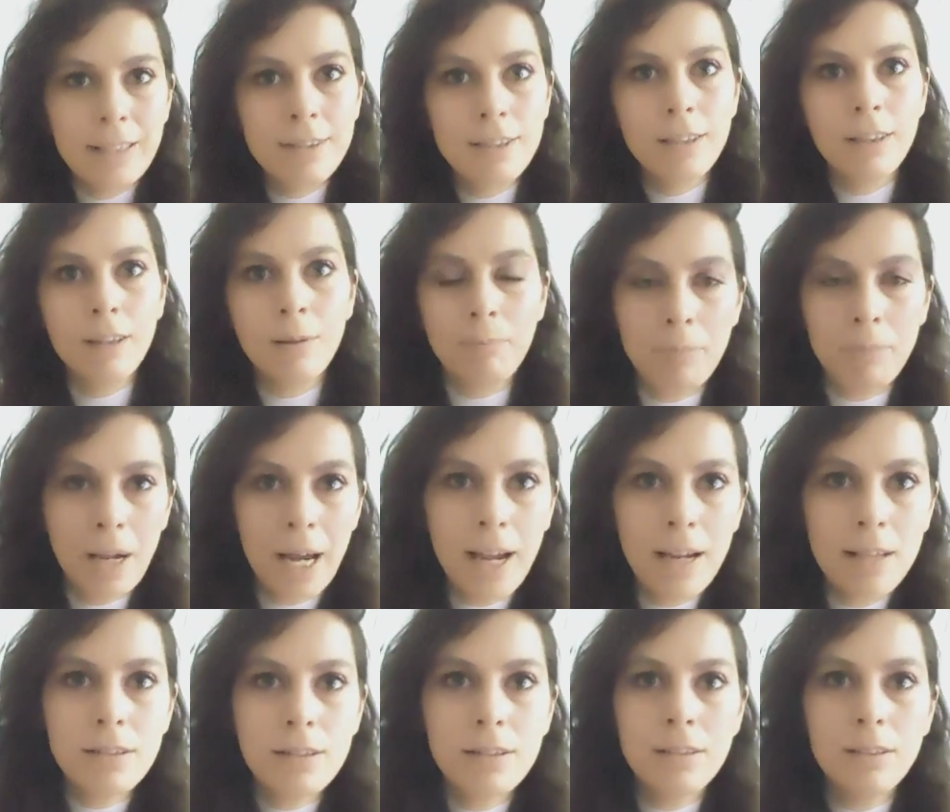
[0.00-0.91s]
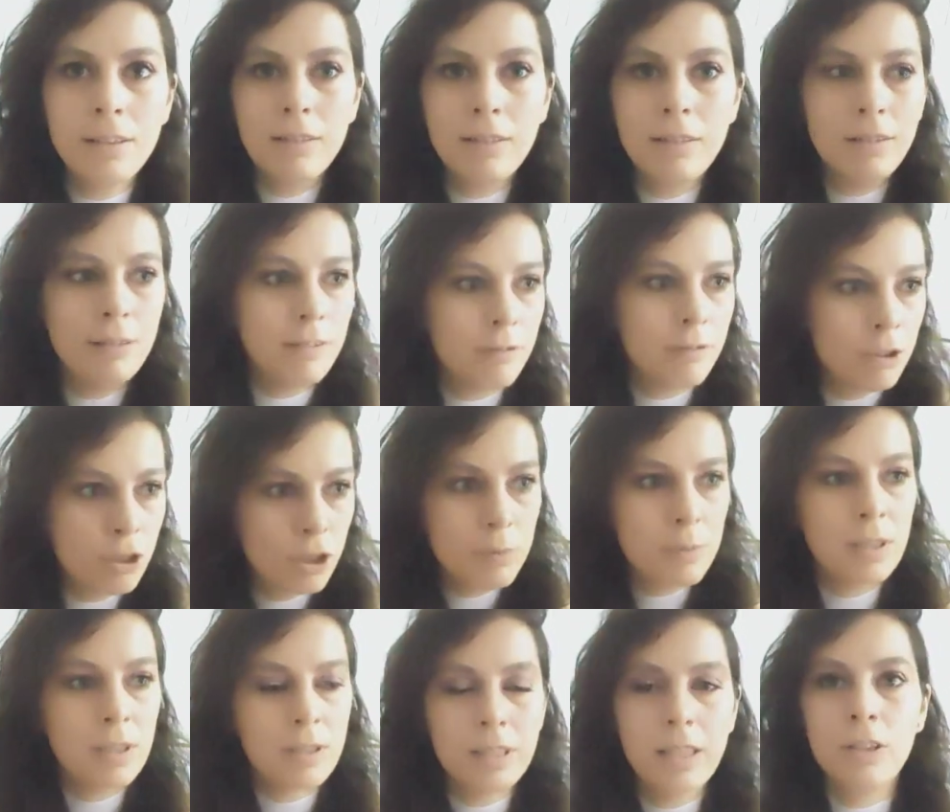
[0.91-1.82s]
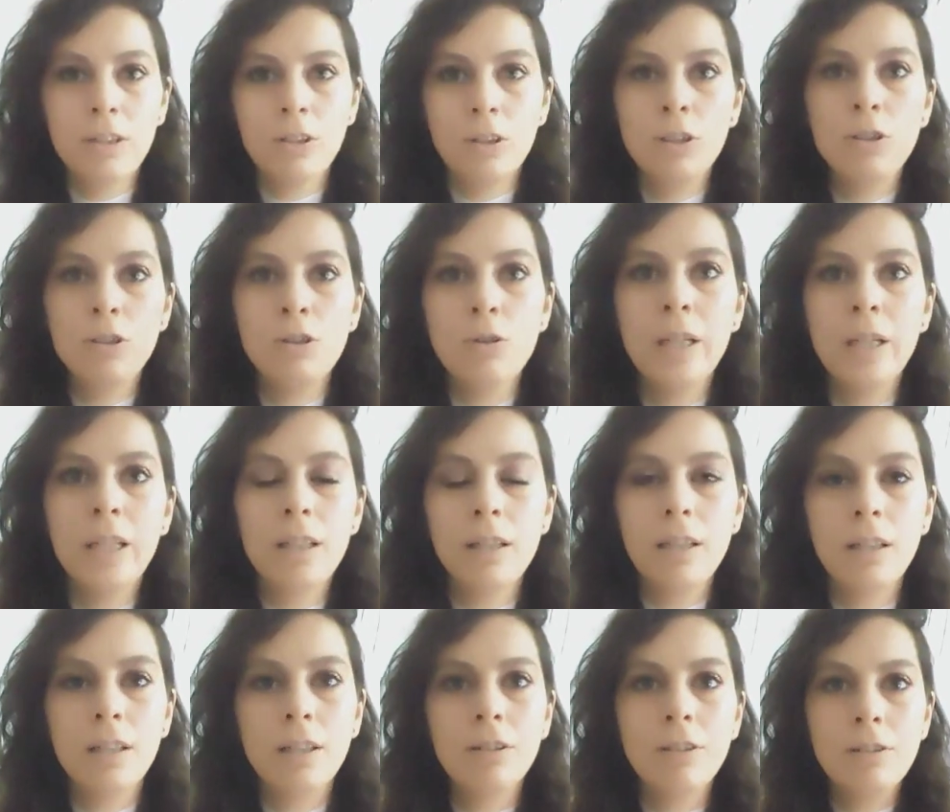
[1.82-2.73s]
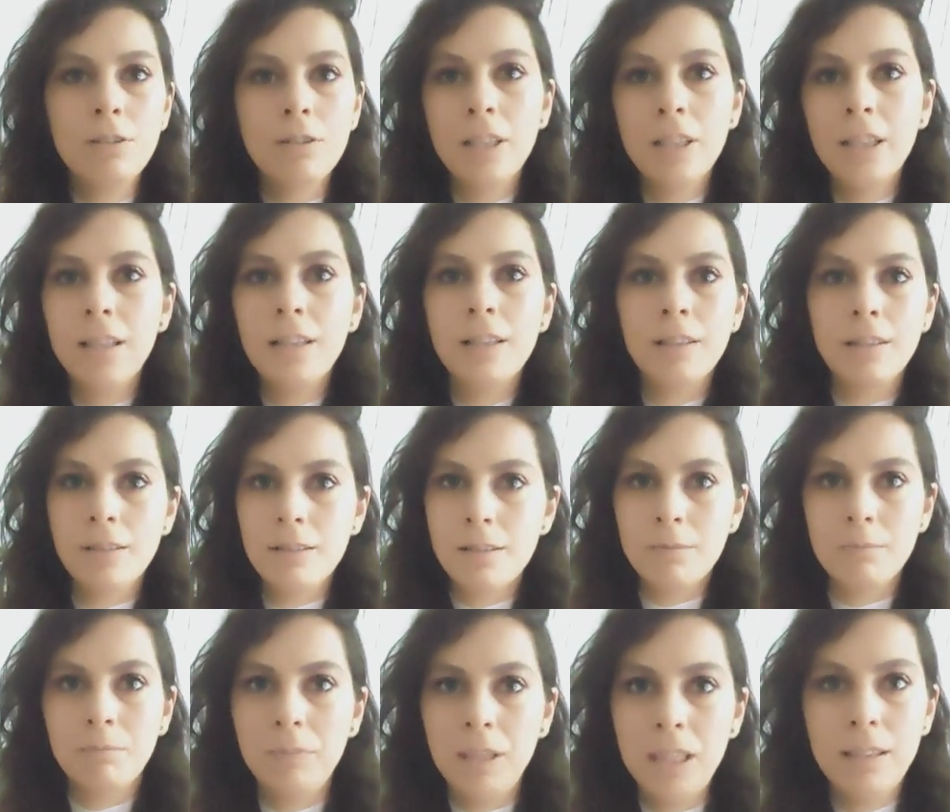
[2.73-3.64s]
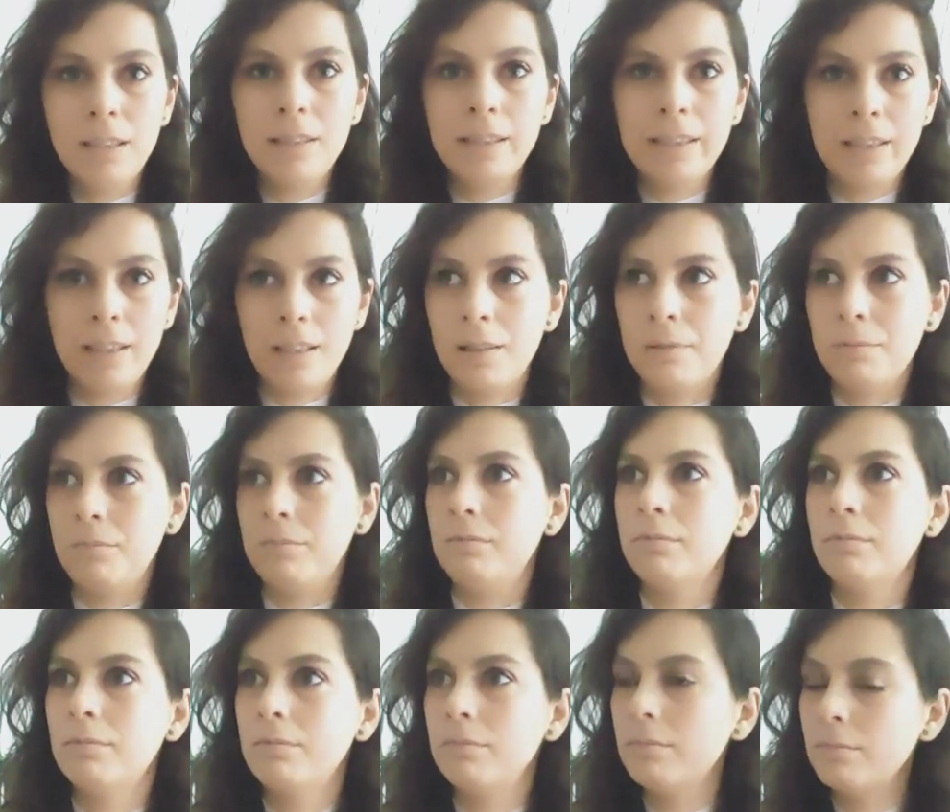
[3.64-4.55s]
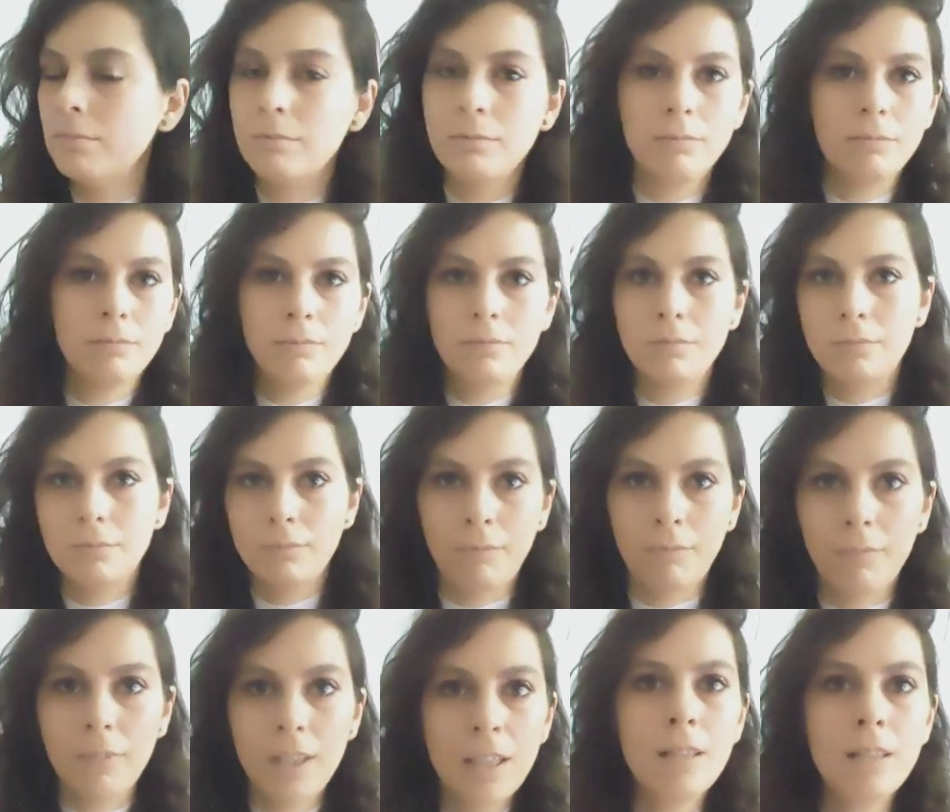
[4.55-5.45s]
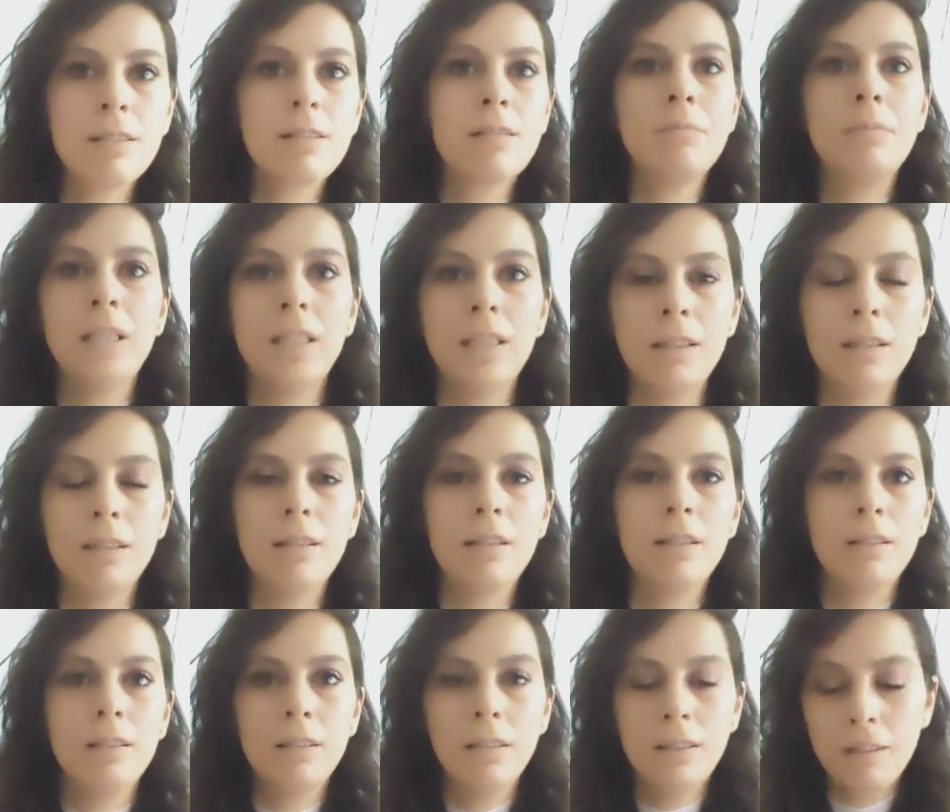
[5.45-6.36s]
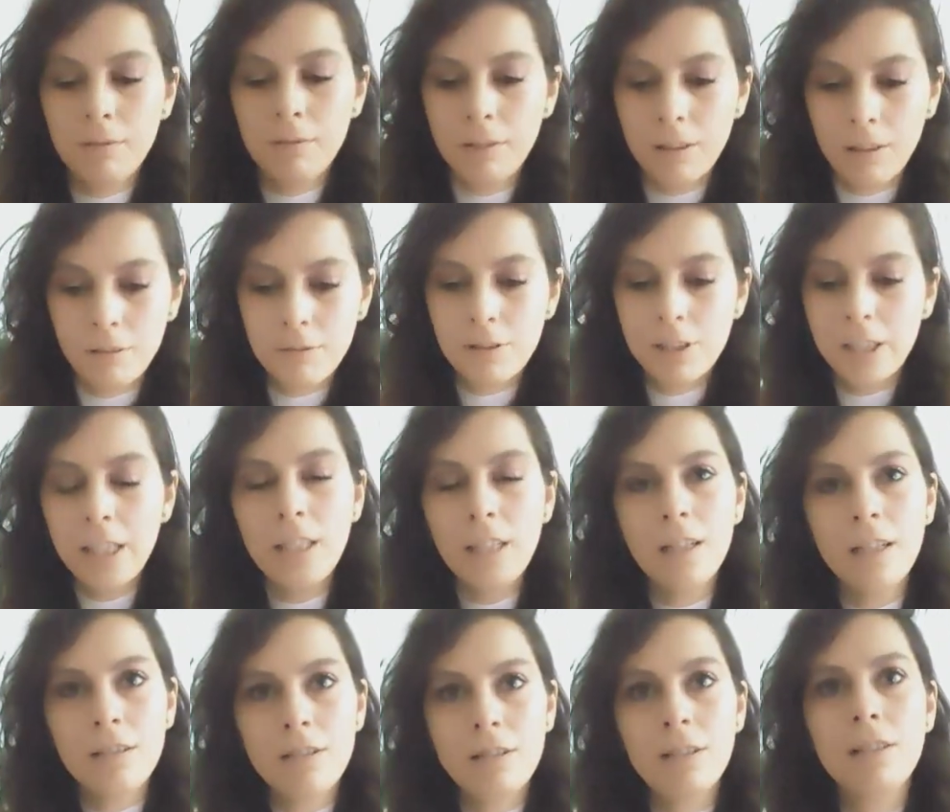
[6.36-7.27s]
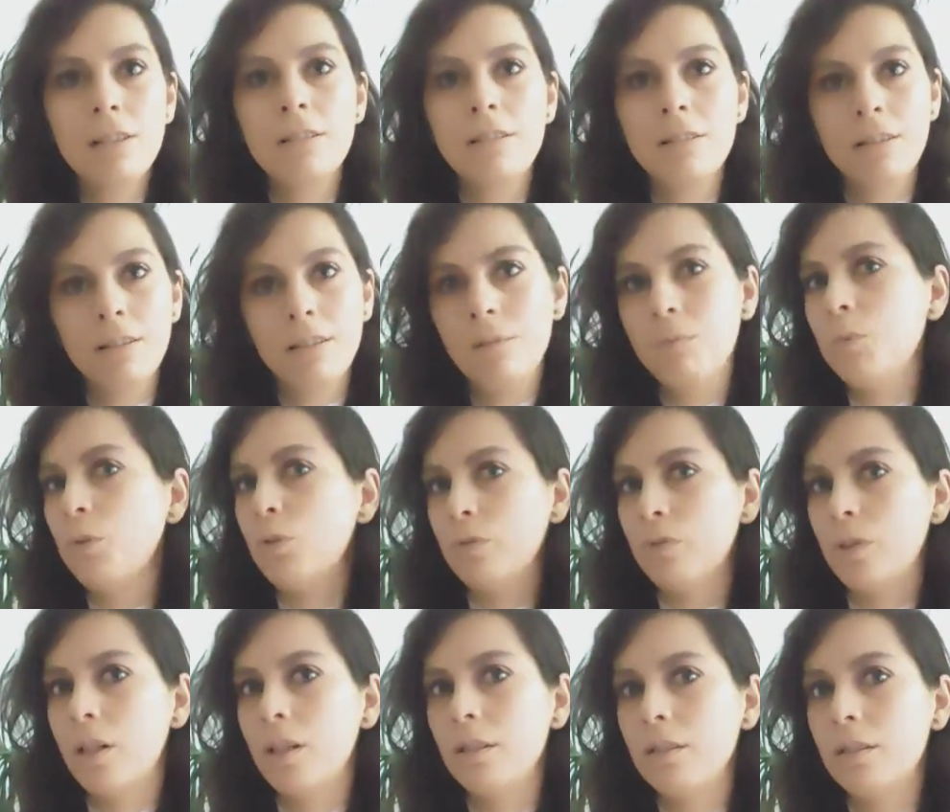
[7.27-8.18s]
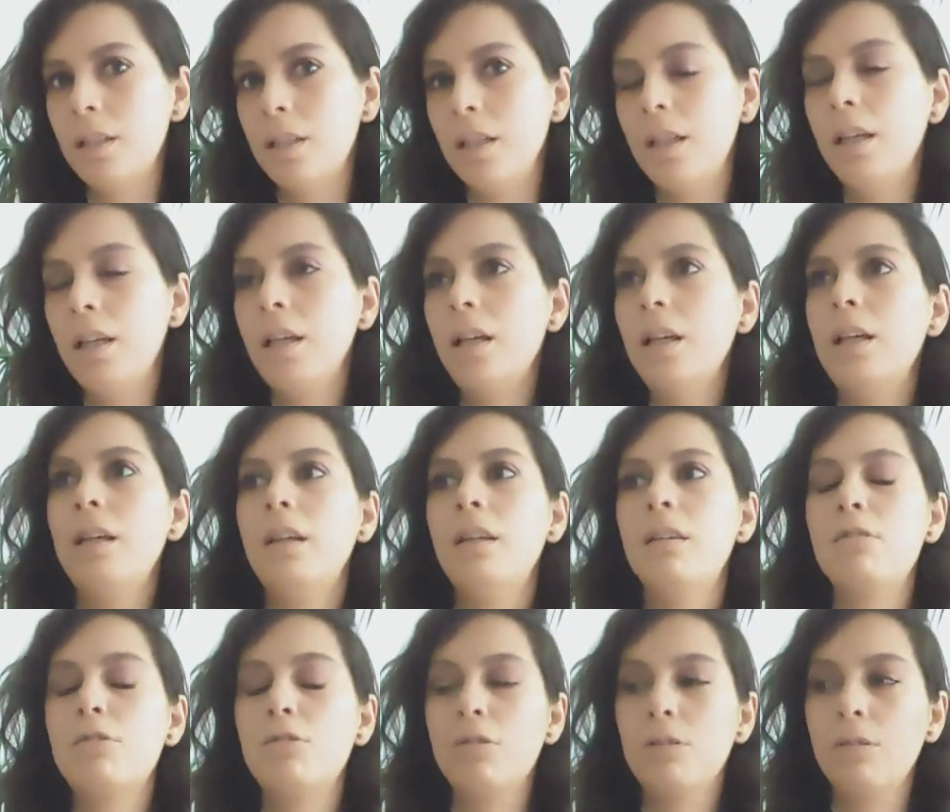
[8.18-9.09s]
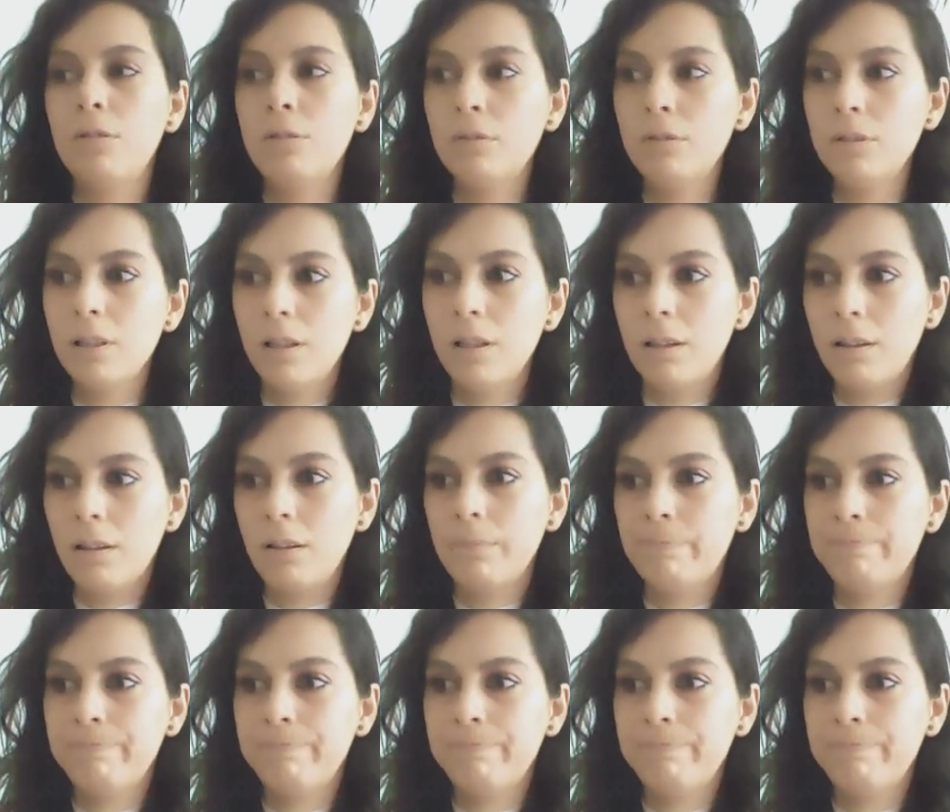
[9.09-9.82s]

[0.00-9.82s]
things in the past. Just because I couldn't do anything good today, that doesn't mean that I'm, it doesn't mean anything. I'll take it as it is and then move on. So,